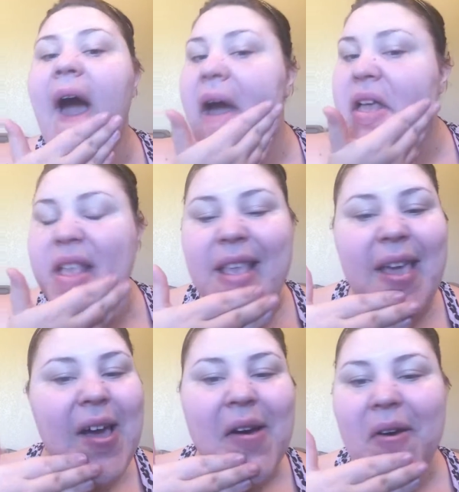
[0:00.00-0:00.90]
Let's see
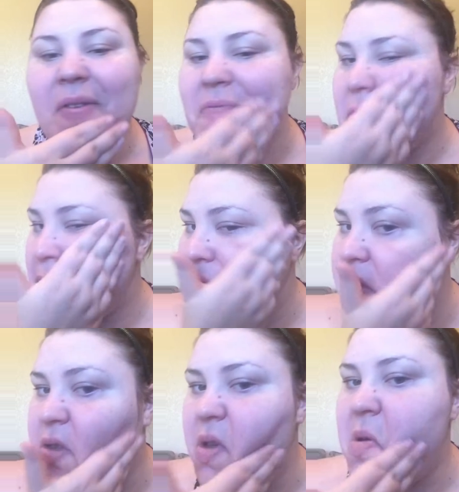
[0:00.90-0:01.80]
how it
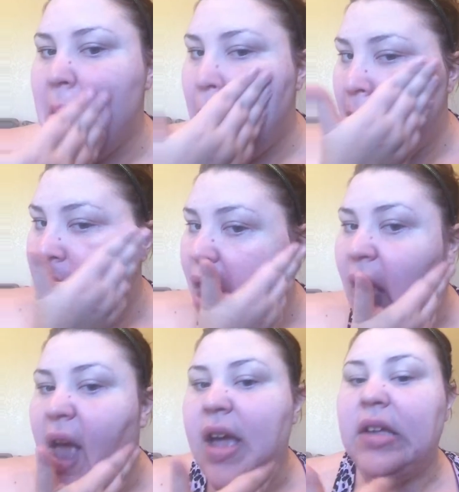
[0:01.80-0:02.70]
feels.
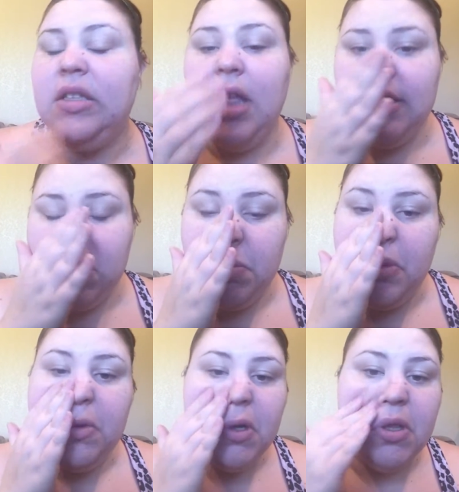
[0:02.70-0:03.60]
It's a lot
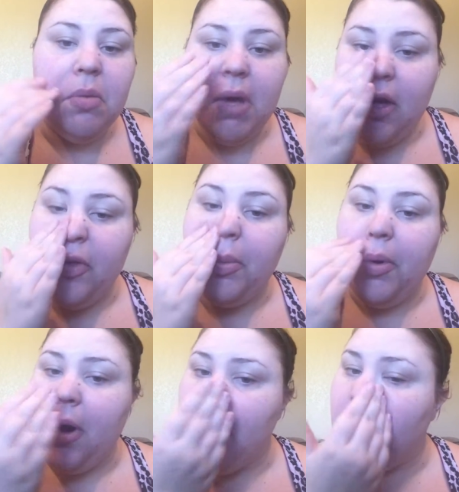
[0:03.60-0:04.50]
smoother than my other
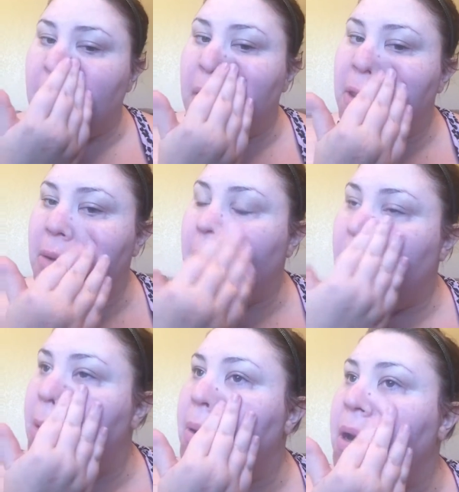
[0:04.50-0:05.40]
primer. My other
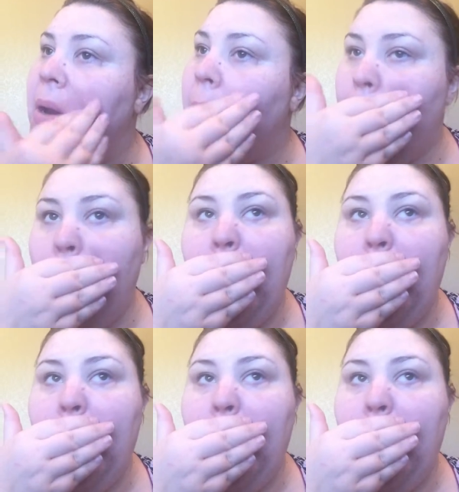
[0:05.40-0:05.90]
primer,